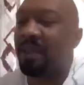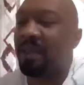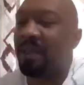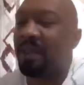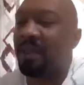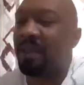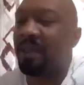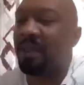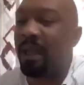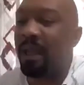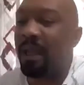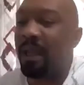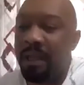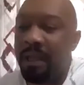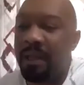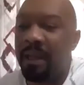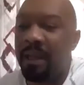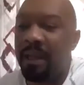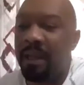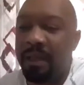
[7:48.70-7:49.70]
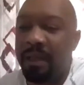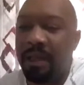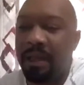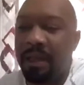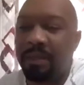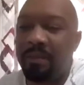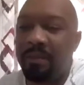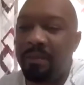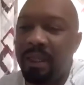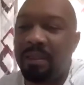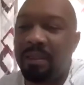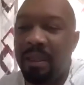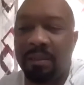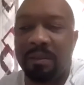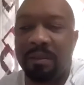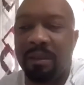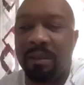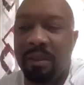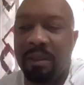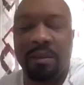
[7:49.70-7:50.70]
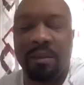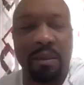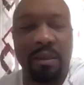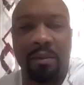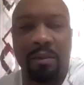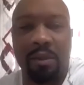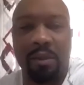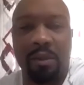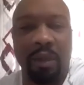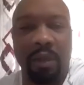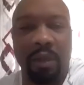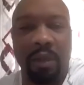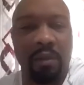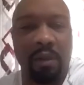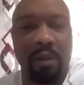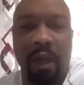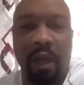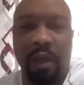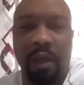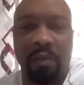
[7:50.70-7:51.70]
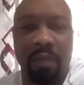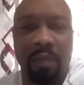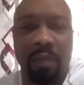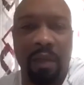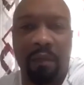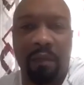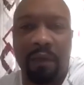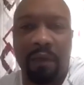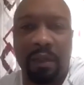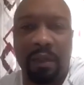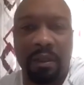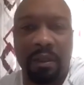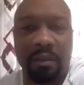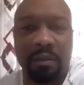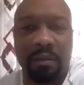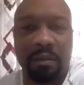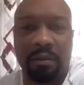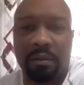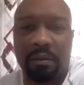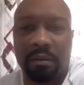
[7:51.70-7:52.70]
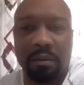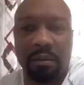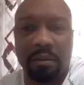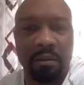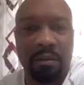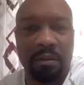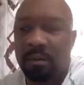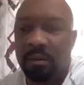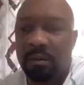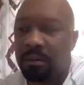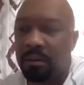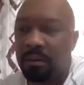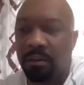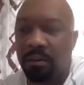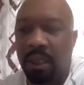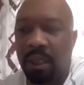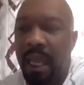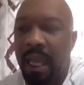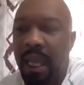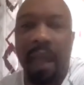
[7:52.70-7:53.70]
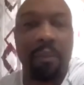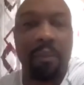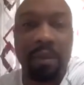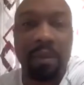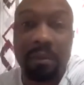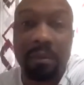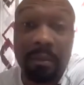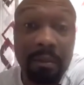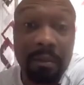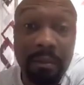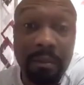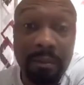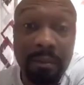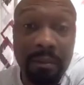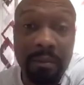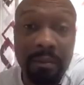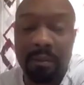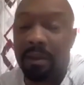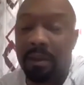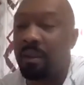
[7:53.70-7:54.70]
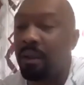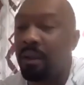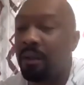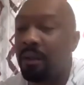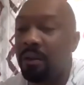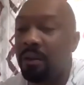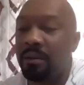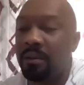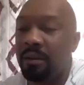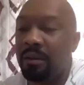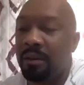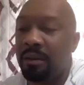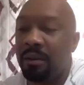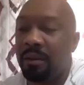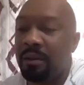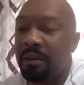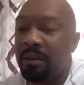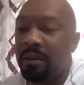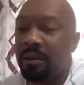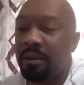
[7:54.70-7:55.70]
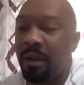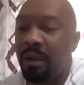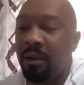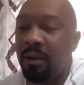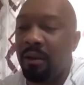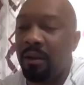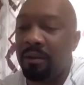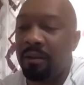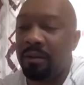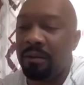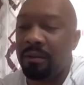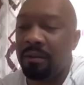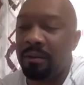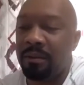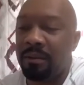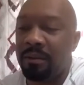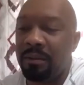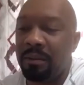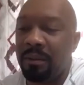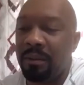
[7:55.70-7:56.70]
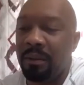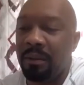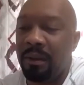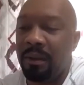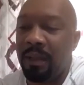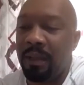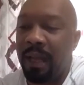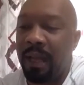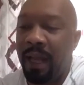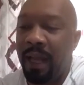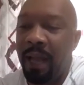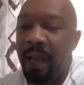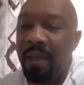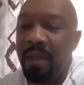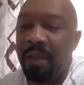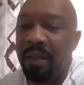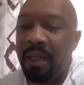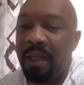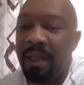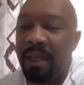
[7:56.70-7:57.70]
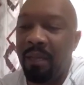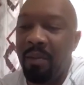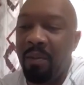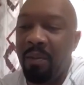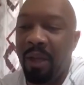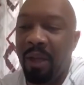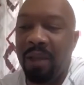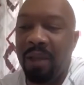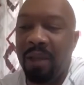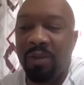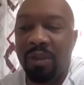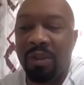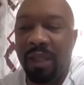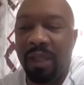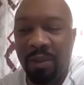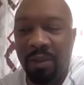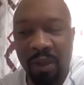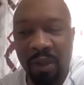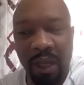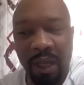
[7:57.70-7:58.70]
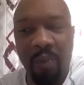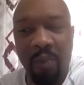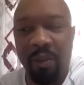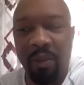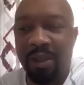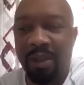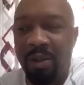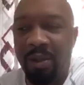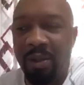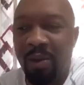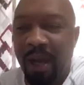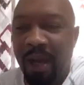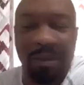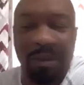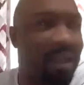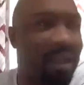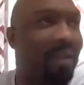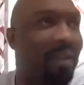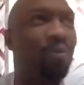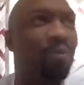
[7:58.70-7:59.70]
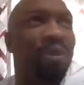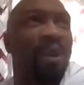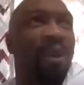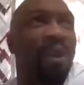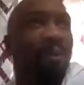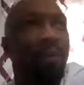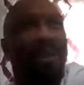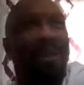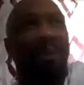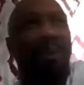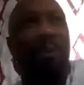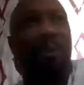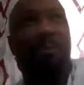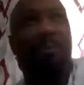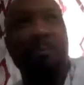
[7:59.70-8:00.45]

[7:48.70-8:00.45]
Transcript: I, I, got some things sitting. There are things sitting. I'm just waiting on God to manifest it and make it happen. You know, so I've been thinking. I'm gonna be honest with you. You know what I want to do? I'm gonna tell you what y'all want to do.